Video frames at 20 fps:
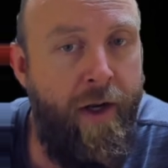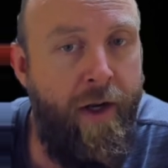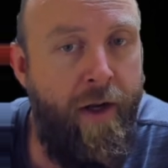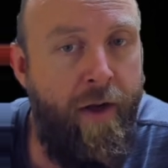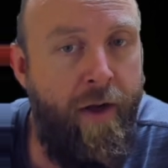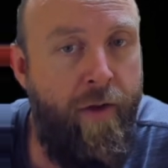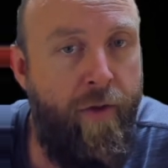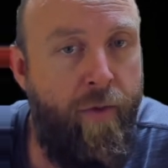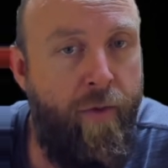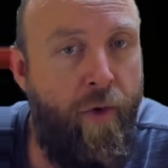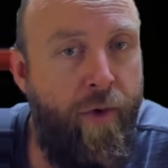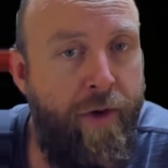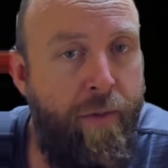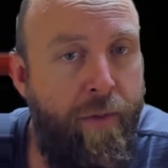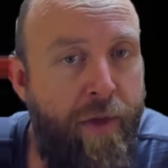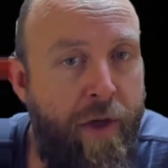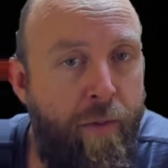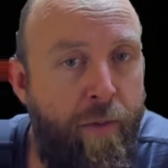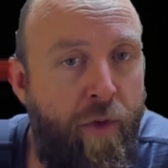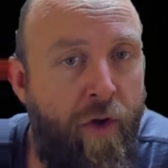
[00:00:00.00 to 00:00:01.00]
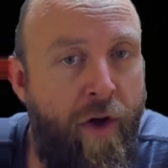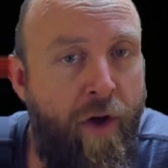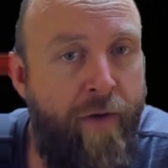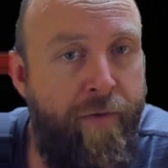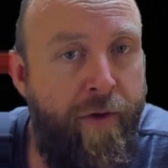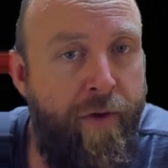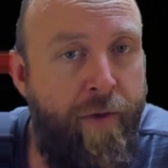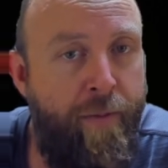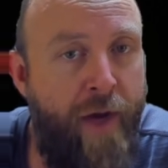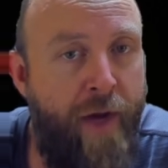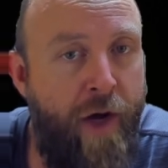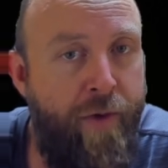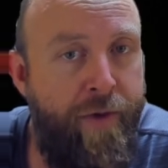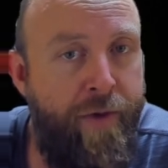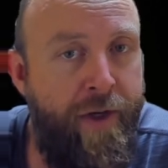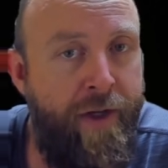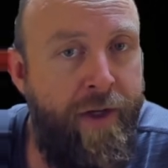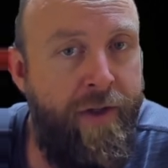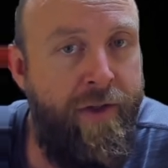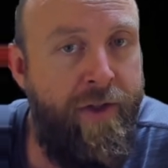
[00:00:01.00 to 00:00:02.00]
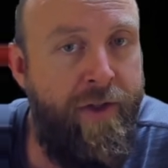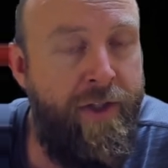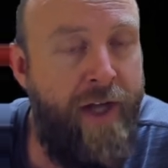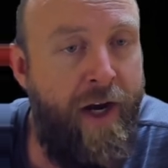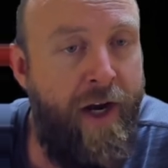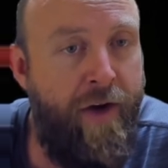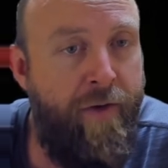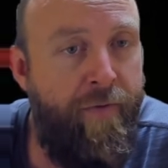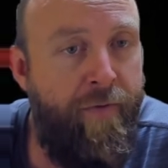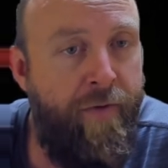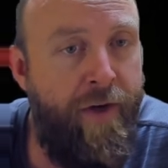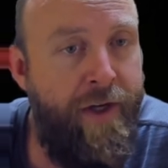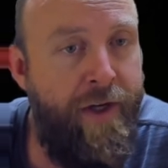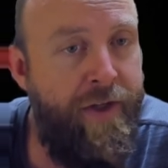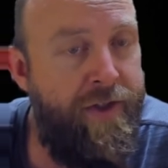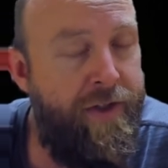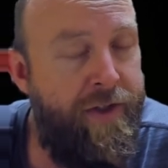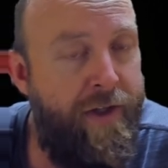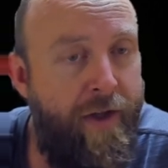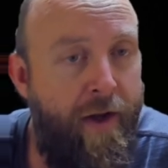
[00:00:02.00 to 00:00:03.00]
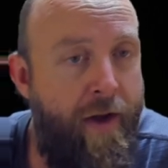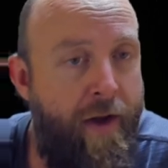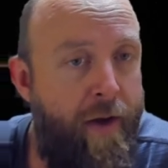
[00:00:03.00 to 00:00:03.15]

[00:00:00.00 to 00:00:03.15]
and throwing people off of the mountain and sacrifice